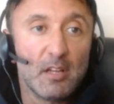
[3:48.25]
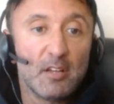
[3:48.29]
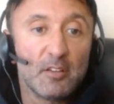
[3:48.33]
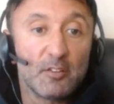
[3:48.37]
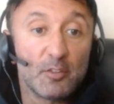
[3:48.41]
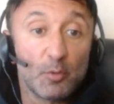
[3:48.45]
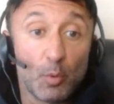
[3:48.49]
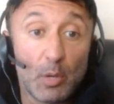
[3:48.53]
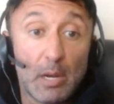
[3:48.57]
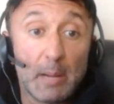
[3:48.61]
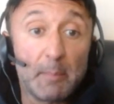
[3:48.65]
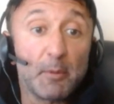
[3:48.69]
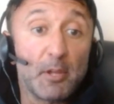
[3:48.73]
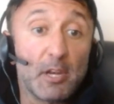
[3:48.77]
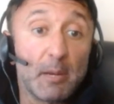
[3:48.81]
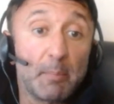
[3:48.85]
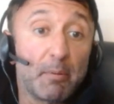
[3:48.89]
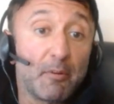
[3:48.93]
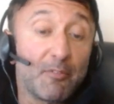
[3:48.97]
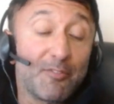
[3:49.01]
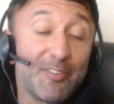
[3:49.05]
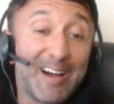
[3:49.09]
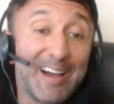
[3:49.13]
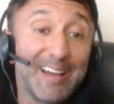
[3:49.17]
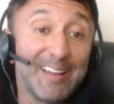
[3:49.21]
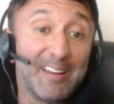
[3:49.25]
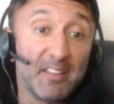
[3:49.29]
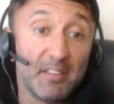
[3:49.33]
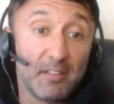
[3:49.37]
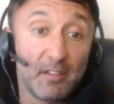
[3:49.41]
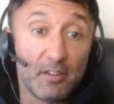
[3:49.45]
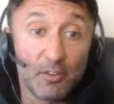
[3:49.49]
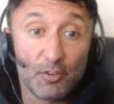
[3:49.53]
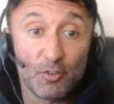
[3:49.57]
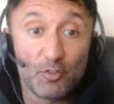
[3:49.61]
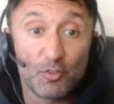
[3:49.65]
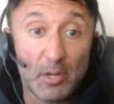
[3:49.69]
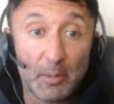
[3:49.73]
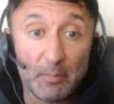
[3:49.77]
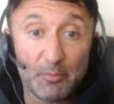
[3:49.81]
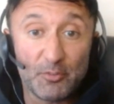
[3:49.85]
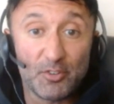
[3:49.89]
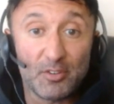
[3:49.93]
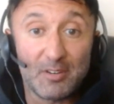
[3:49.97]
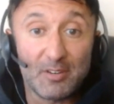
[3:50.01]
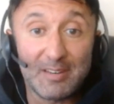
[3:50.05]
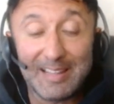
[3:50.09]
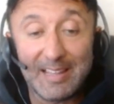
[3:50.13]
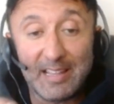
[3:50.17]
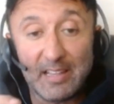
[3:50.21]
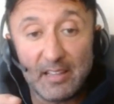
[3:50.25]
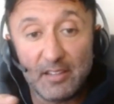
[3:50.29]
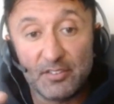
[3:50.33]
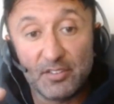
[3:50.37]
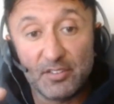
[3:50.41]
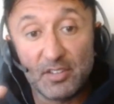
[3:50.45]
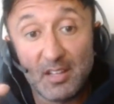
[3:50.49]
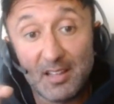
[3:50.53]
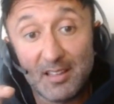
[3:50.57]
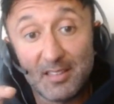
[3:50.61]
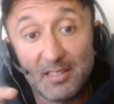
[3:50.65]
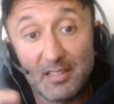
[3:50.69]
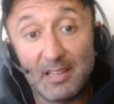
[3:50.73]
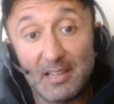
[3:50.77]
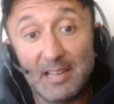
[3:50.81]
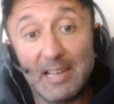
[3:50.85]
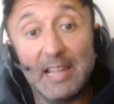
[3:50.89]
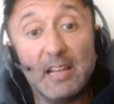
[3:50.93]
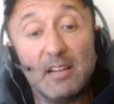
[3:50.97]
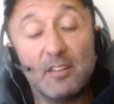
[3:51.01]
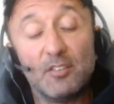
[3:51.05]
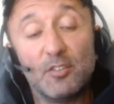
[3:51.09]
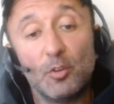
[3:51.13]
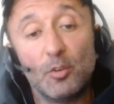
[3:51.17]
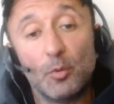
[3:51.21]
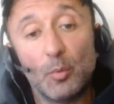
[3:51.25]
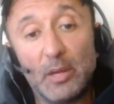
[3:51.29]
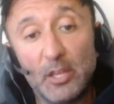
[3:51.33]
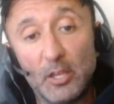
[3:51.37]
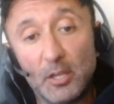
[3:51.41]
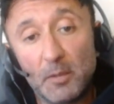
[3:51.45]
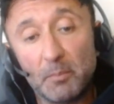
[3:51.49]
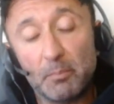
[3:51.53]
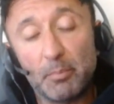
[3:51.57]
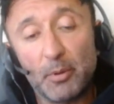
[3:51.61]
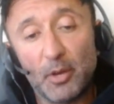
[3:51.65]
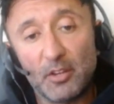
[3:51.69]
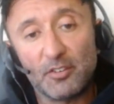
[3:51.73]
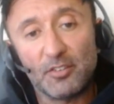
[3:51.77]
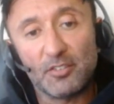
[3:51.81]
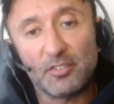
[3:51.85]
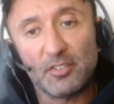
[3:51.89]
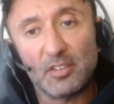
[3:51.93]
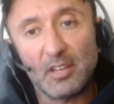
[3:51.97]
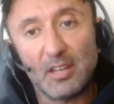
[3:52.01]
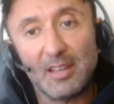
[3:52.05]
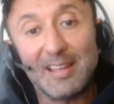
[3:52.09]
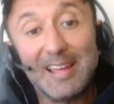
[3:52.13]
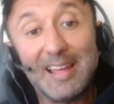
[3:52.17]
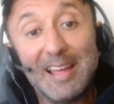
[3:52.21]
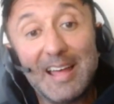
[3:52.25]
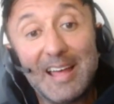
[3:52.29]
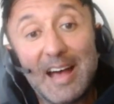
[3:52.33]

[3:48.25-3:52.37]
So what I'm going to provide in the description is the link to where you can purchase it